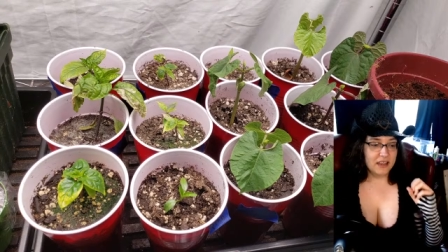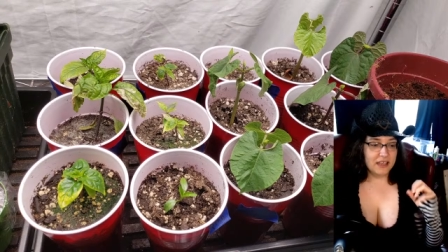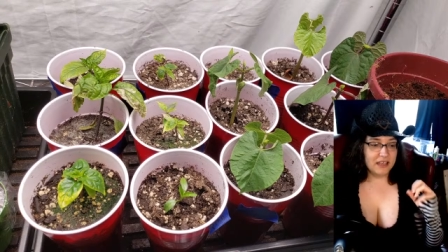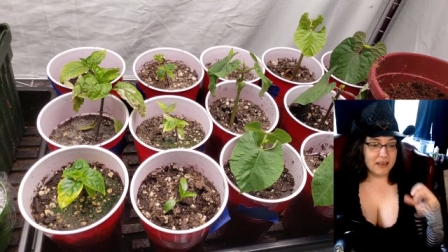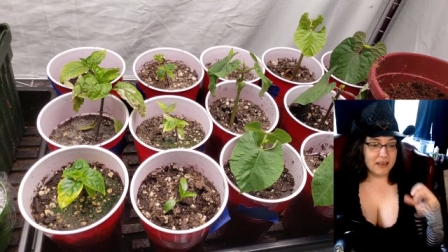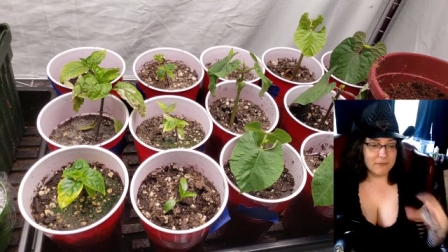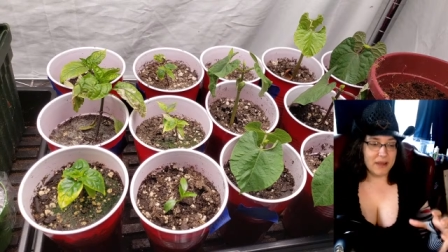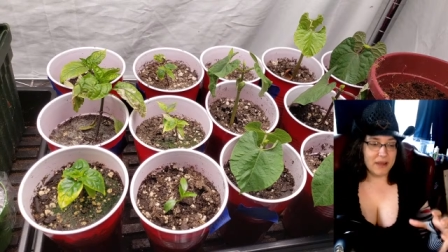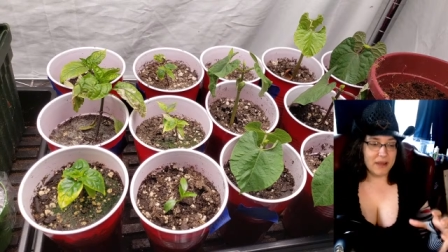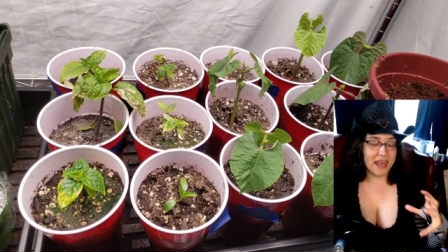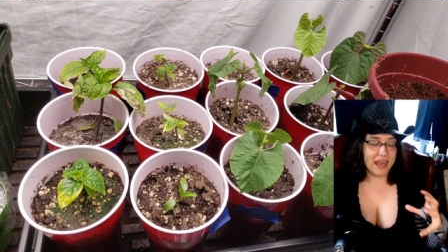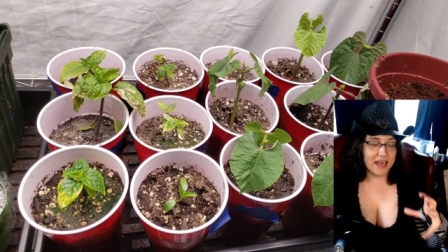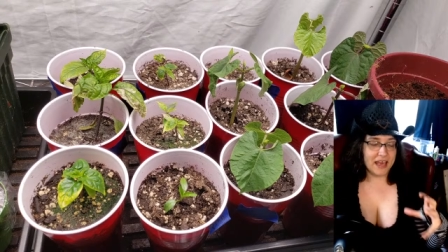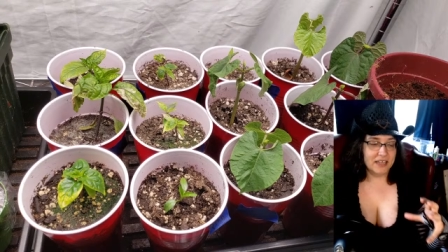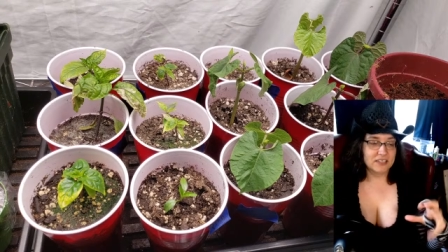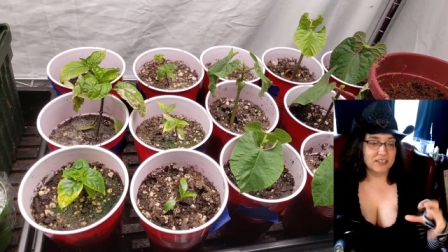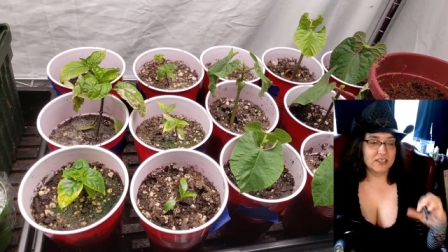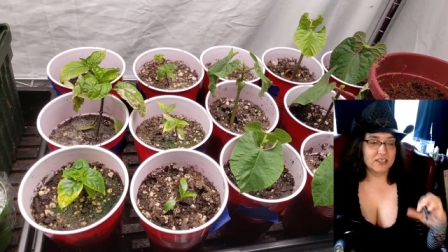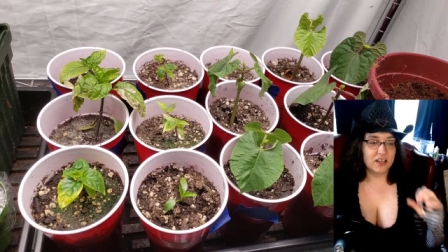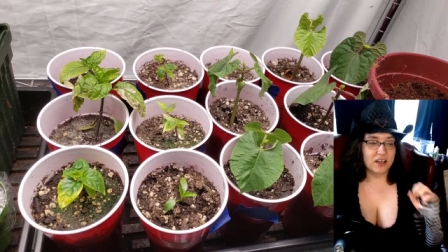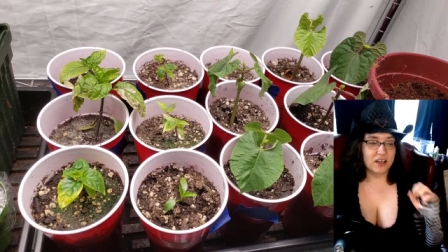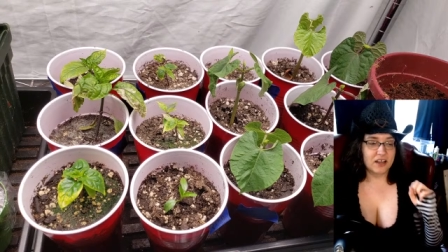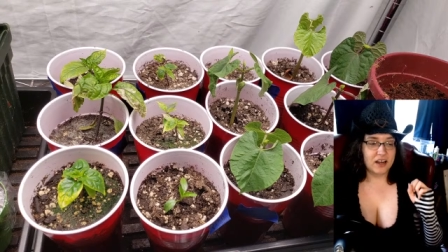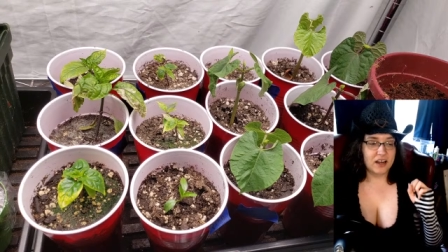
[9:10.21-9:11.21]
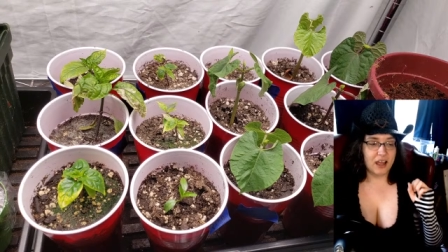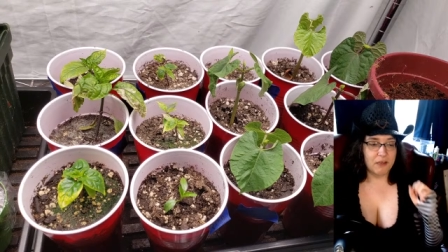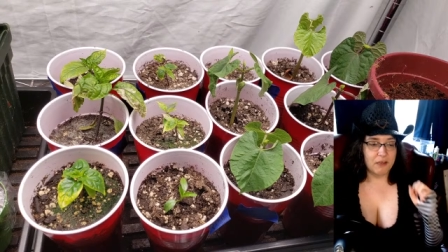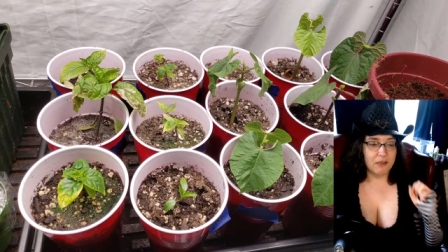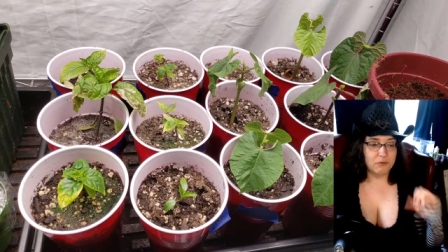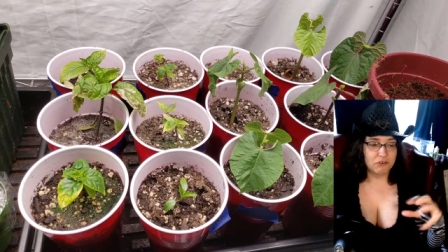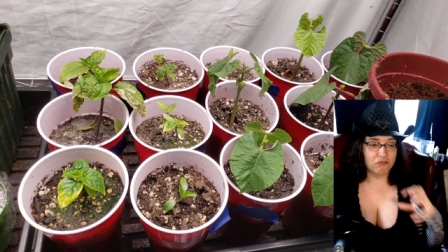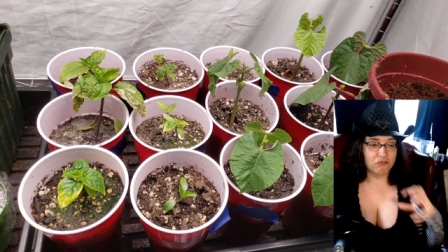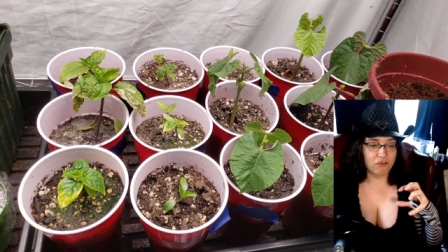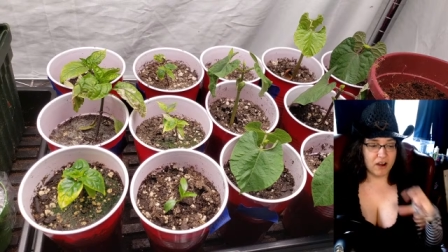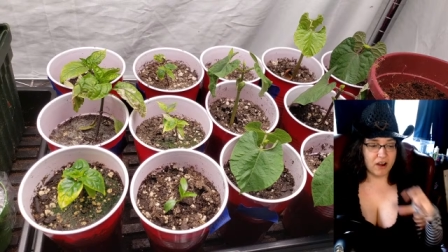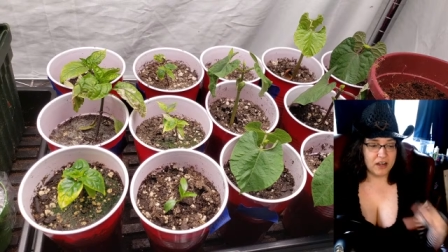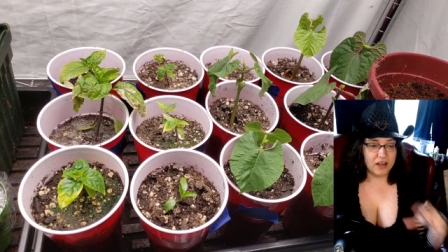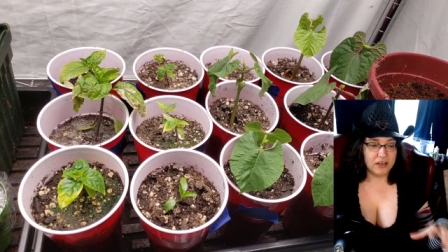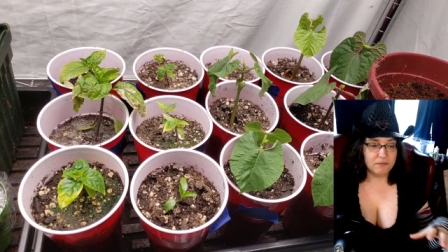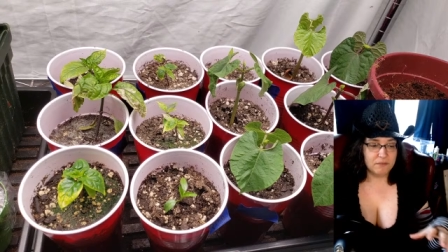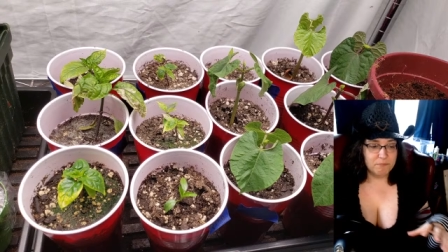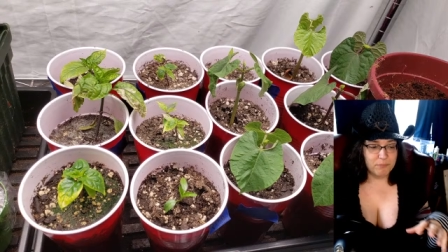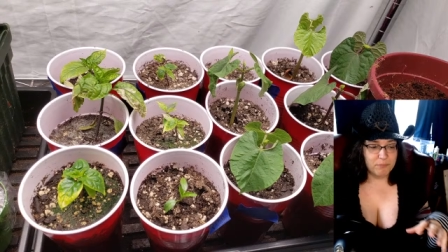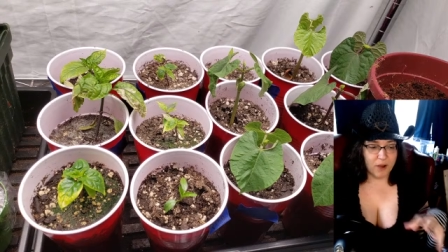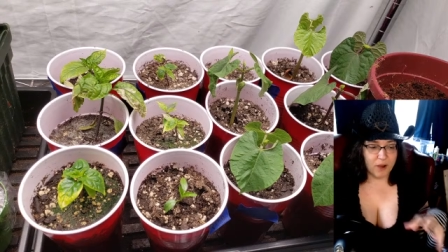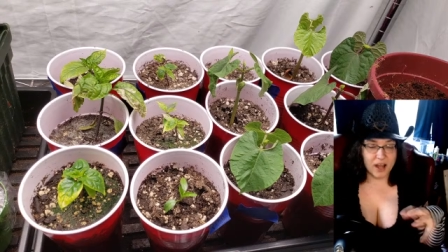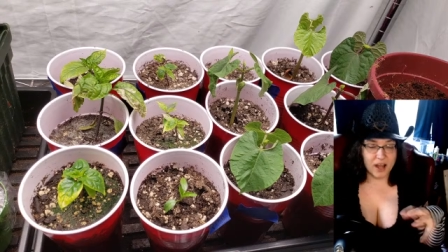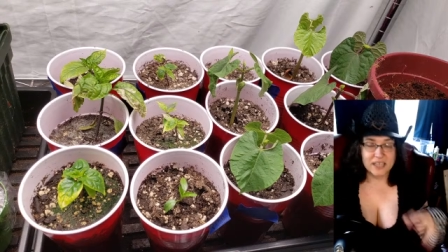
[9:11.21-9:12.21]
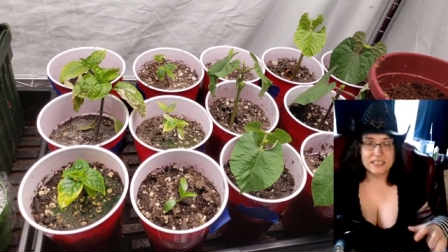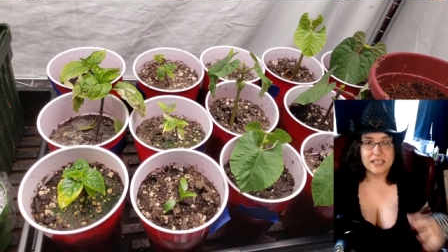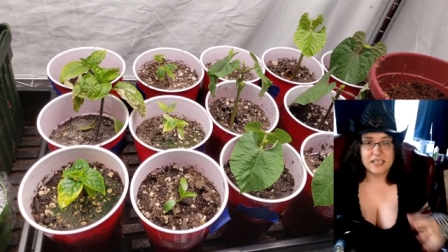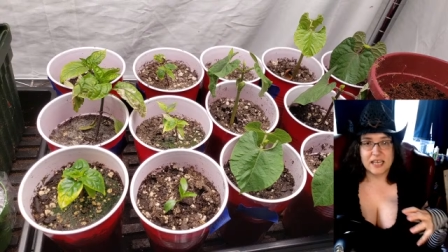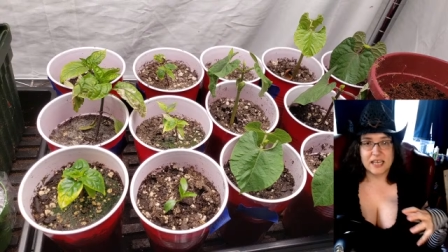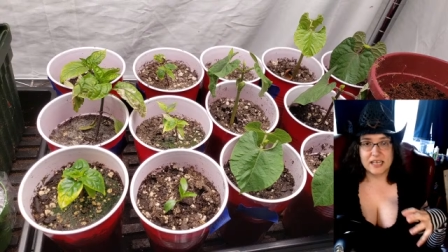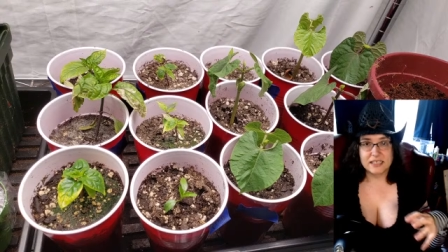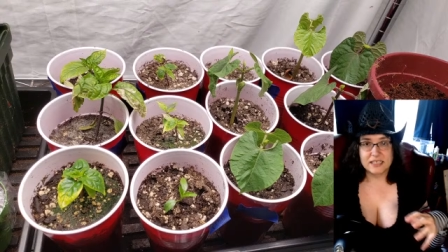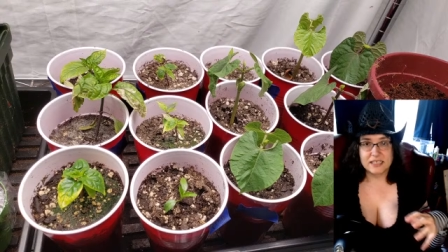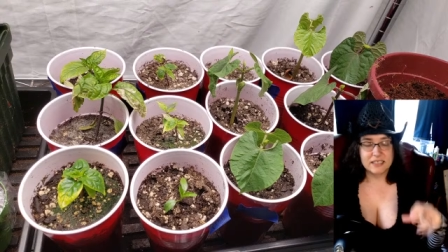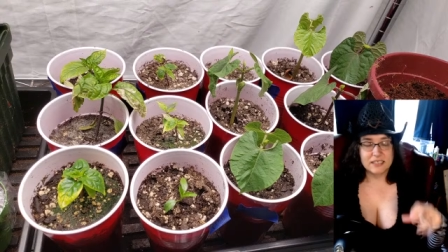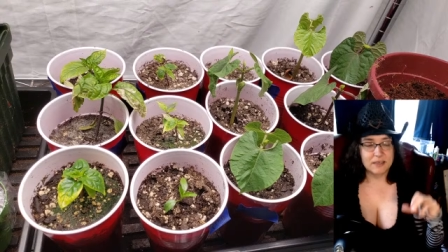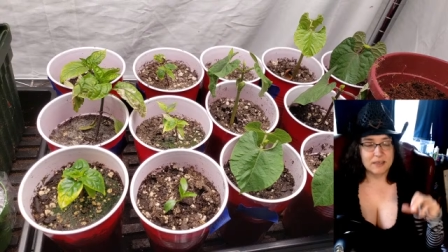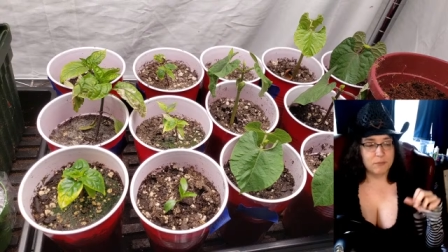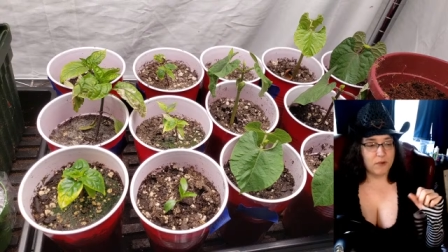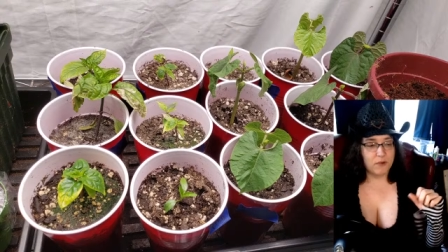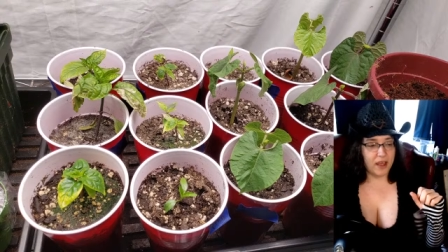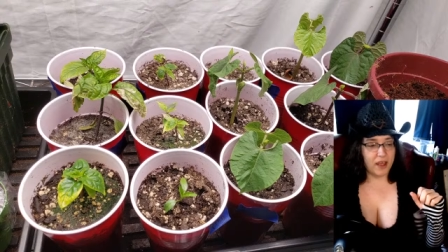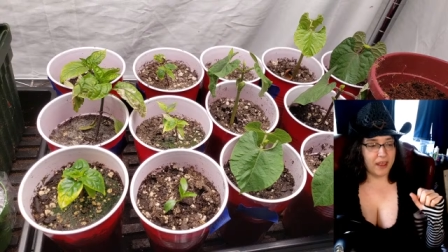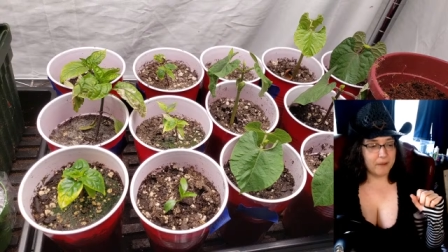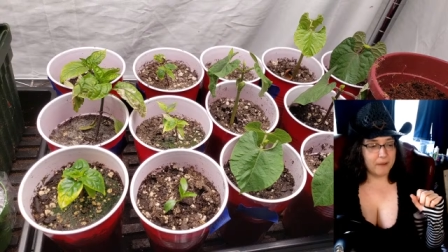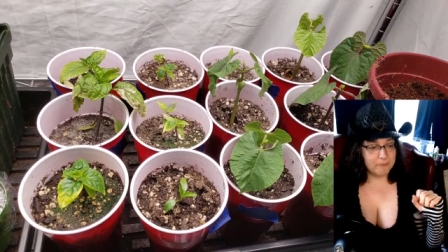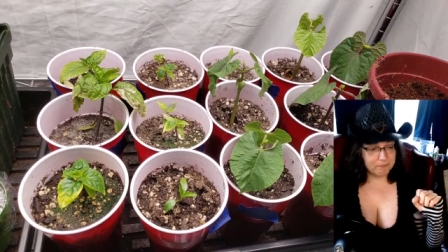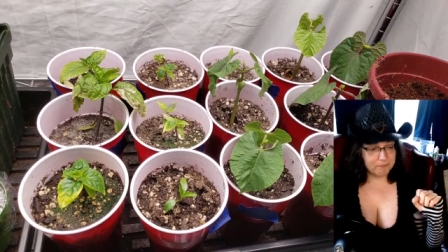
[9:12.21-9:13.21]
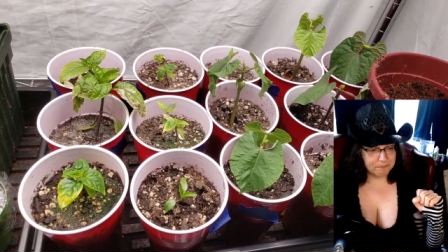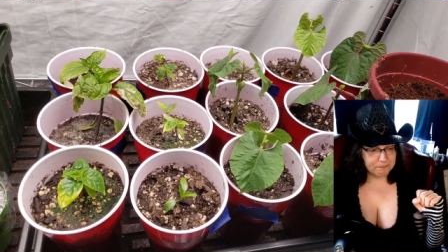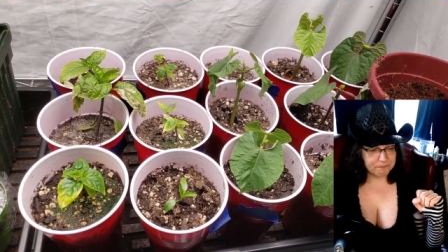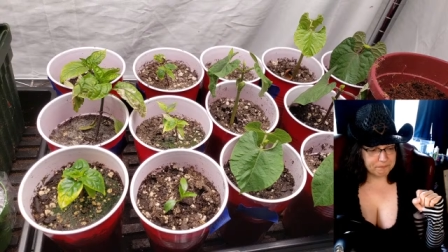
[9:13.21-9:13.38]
get my hands on, I will try to bonsai it in some way.